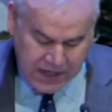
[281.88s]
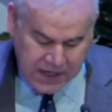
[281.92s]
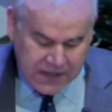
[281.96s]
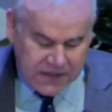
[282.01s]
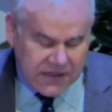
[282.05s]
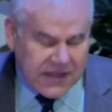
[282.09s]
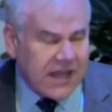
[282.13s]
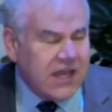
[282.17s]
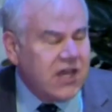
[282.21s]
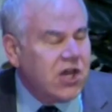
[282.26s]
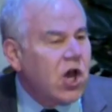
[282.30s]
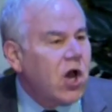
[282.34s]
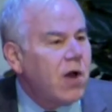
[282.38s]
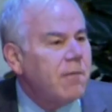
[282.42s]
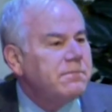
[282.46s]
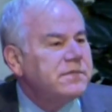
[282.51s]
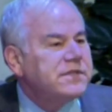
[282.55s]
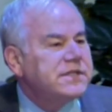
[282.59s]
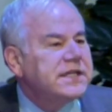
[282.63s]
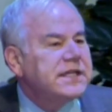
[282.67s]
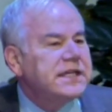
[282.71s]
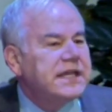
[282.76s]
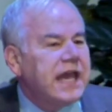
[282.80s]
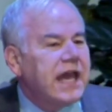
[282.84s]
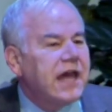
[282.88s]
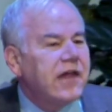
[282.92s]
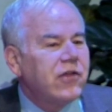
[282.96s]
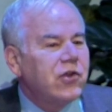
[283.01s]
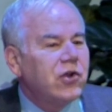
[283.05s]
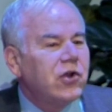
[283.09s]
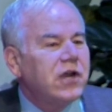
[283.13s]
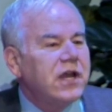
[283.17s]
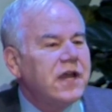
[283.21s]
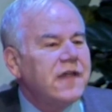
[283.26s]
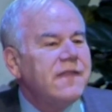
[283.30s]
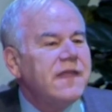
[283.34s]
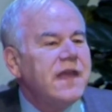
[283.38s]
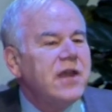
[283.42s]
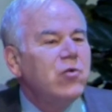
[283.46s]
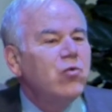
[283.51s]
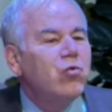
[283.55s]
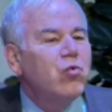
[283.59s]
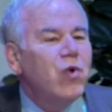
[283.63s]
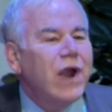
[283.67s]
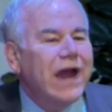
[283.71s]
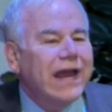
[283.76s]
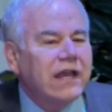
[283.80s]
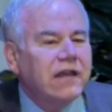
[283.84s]
They come together and they
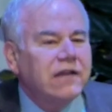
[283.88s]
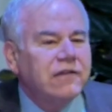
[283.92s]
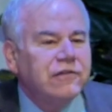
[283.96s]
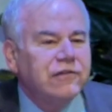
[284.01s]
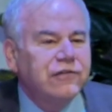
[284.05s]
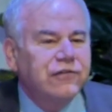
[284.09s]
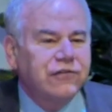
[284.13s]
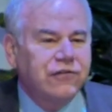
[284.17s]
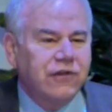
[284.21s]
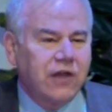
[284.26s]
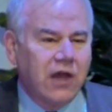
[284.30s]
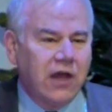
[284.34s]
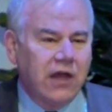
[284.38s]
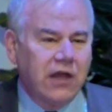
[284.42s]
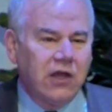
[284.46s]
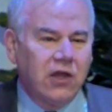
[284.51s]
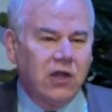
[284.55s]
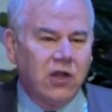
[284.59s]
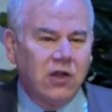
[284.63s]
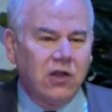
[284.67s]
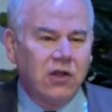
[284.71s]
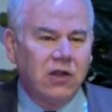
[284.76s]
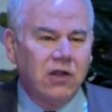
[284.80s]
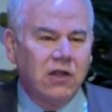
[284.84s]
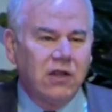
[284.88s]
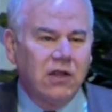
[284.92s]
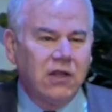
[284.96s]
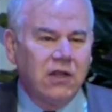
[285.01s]
reconcile